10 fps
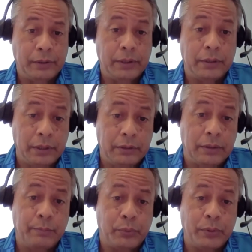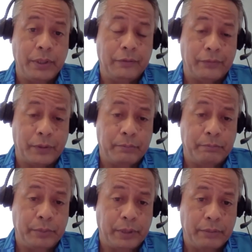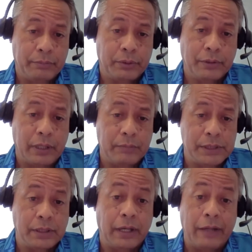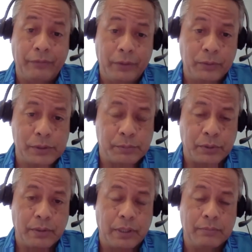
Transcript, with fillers: the third component of our uh, program is the livelihoods program.